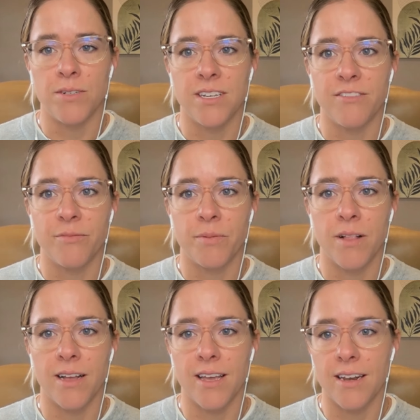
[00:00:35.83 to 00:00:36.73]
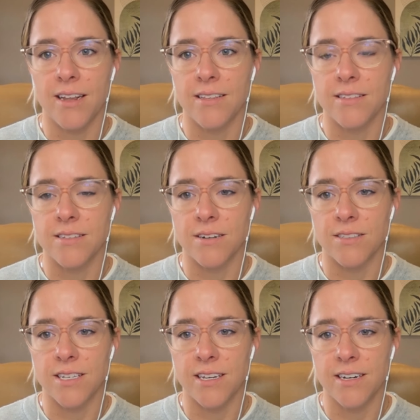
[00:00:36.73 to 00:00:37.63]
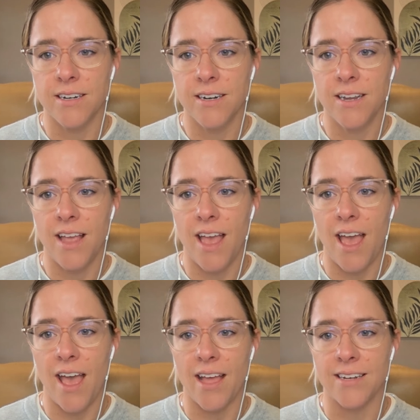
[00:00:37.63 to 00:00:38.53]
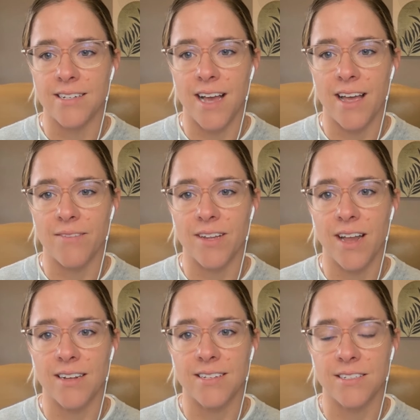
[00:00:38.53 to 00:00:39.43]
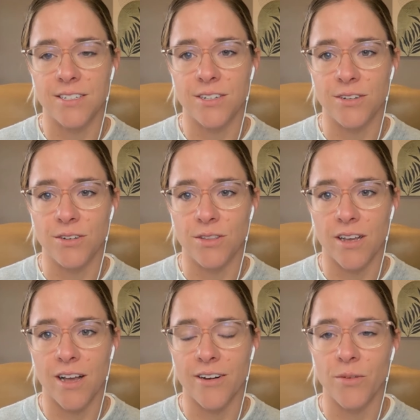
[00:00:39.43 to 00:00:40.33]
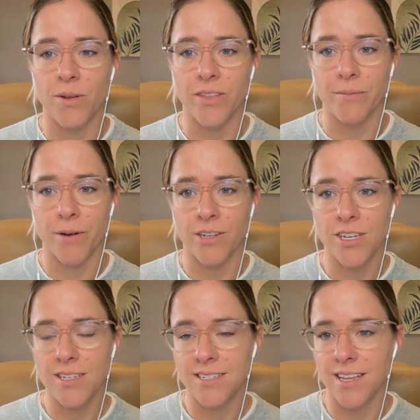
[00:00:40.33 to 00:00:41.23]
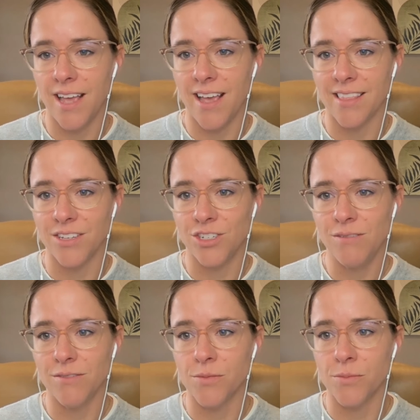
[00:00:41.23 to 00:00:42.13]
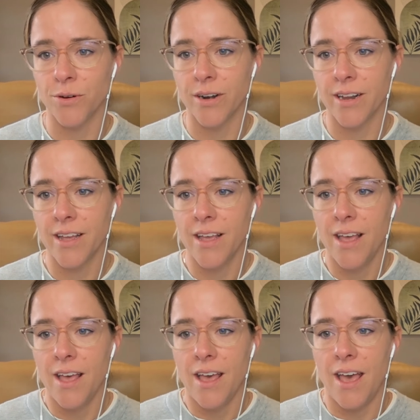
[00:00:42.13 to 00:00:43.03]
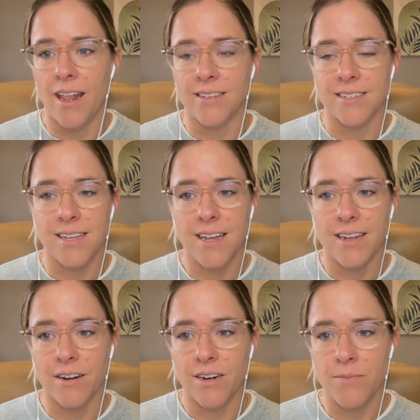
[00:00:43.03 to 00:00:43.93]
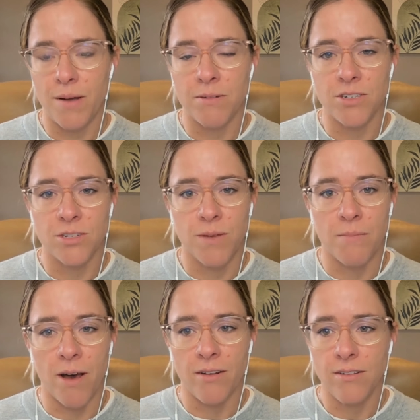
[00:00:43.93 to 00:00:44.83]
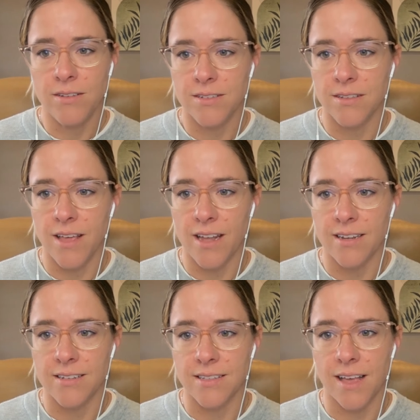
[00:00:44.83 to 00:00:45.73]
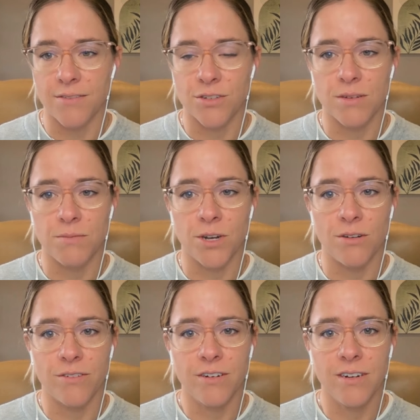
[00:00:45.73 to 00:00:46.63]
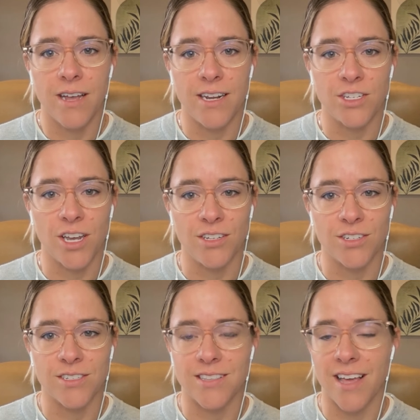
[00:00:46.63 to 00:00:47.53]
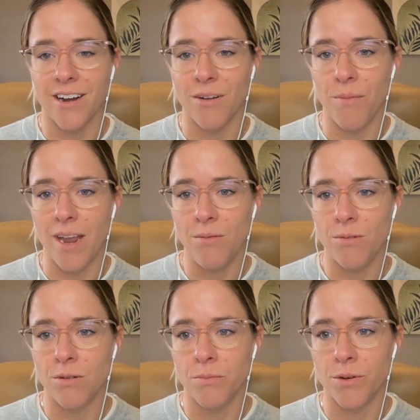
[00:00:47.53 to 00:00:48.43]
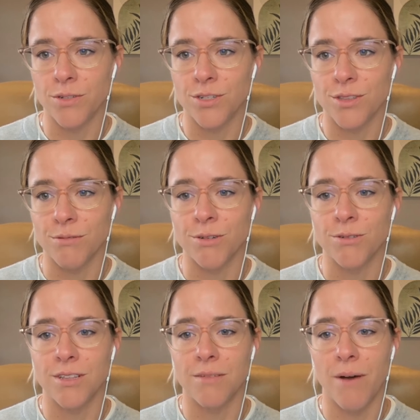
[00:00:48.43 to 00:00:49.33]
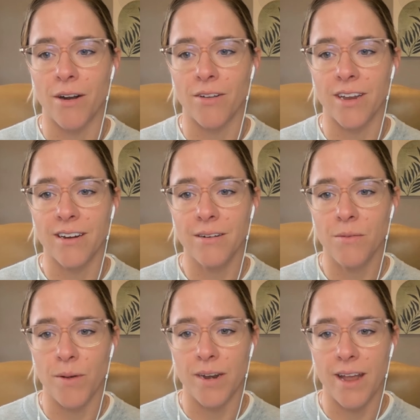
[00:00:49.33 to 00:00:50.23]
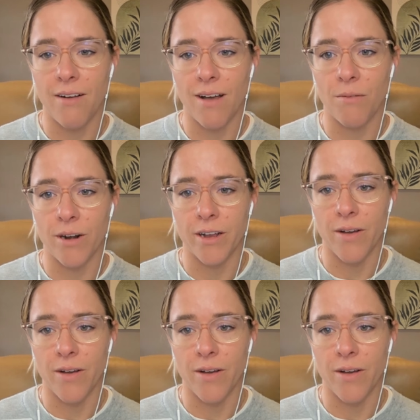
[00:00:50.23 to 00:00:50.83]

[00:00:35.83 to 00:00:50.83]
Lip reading: Motif plugin installed here, and I am connected to the condo building project and the sheet review board. And as I said, I had already published my model, so that is live streamed over. Any changes that are made will push through to the model here, but now I want